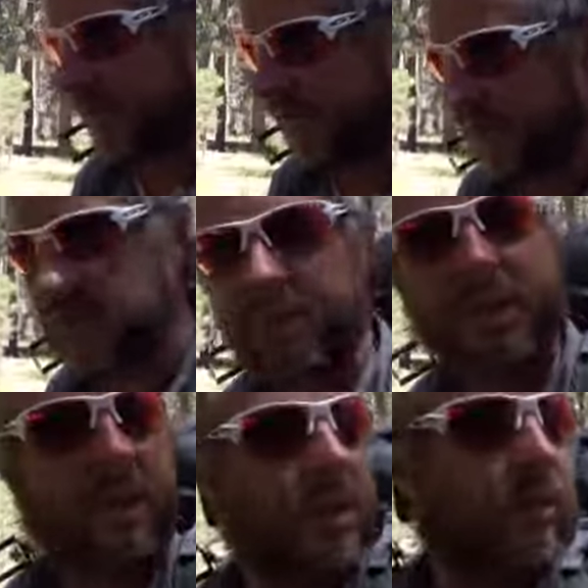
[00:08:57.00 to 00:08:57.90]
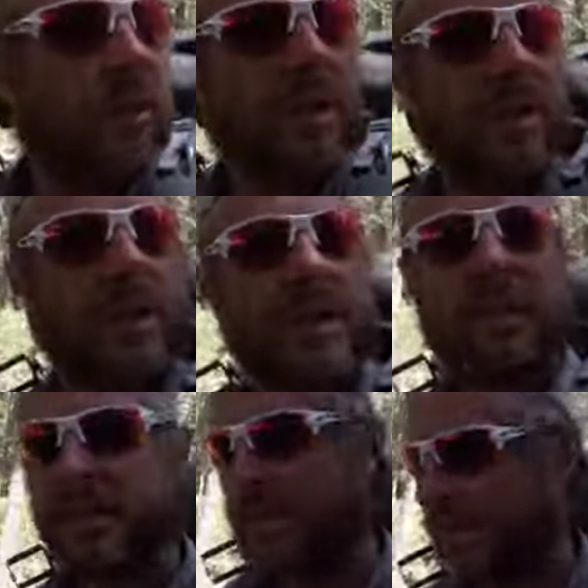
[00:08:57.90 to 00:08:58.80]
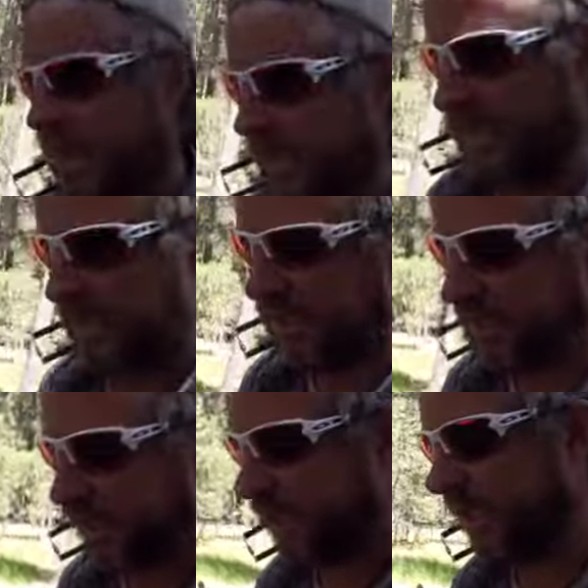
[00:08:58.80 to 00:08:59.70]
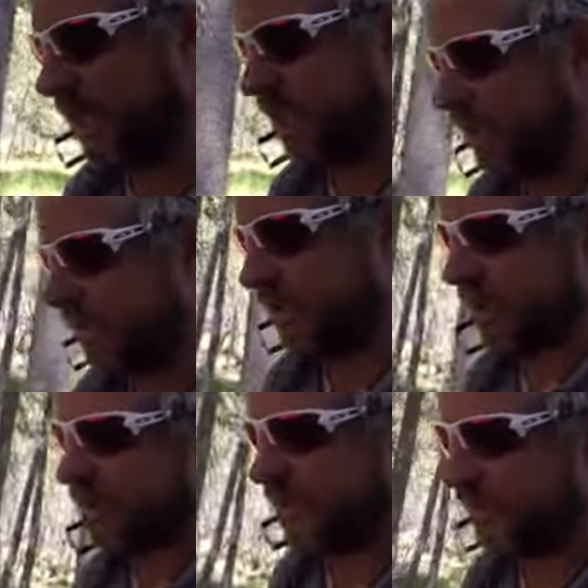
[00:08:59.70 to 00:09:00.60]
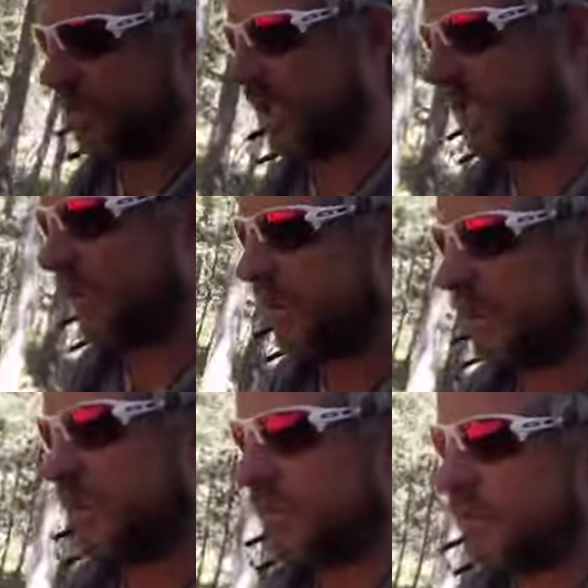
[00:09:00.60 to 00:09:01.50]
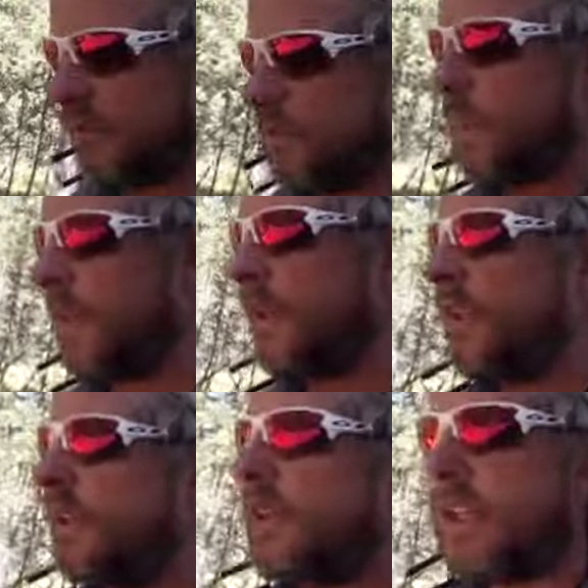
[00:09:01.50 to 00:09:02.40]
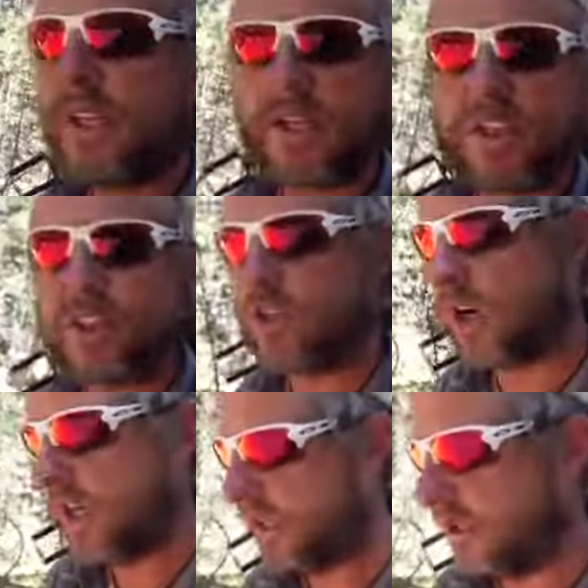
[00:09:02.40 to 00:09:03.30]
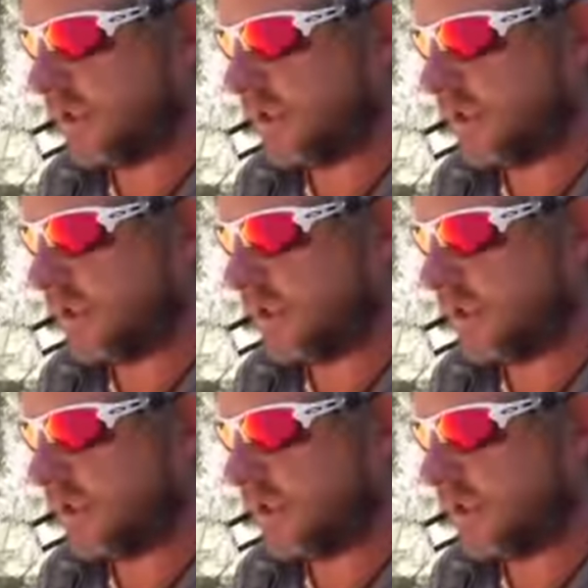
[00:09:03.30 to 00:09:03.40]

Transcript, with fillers: if anybody ever has the inclination to do something like this that you get out and you try it.